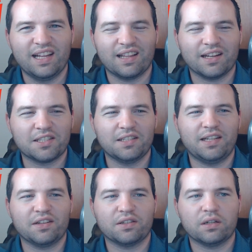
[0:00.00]
lots of
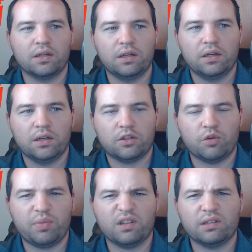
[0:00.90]
desert, to
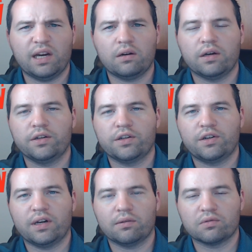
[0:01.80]
build out
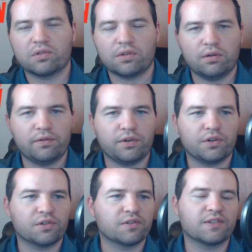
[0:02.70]
underground
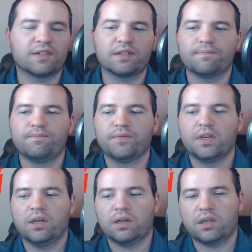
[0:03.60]
servers and
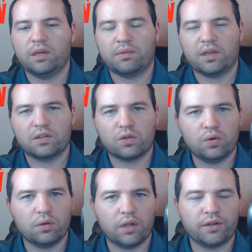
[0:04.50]
keep things
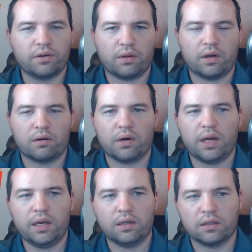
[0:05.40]
cool under there,
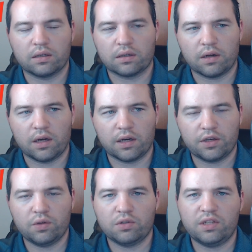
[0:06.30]
right? And uh,
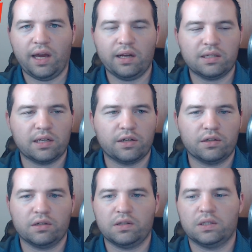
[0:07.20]
huge data
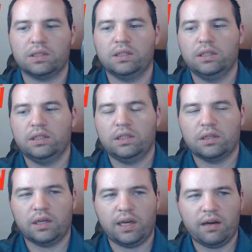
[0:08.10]
centers and
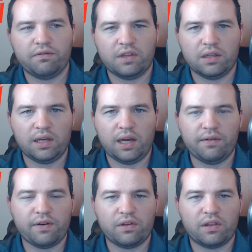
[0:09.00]
they have the, they have
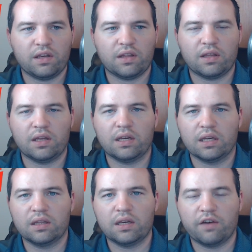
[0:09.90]
everything that they
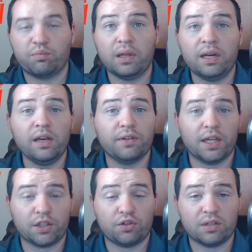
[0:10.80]
need. They have plenty of
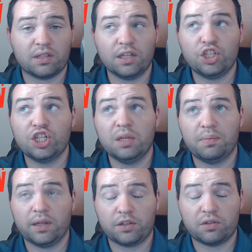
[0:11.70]
electricity, cheap
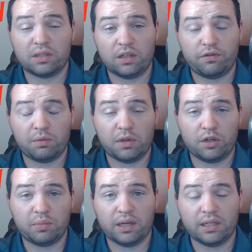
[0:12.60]
electricity from the
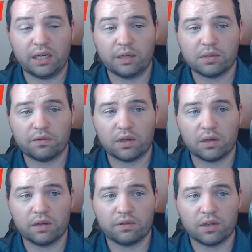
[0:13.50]
nearby dams if they
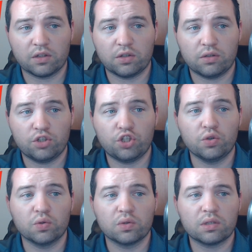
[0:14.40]
if they
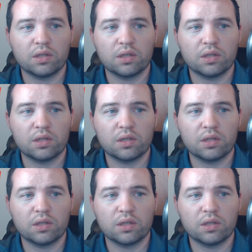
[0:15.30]
choose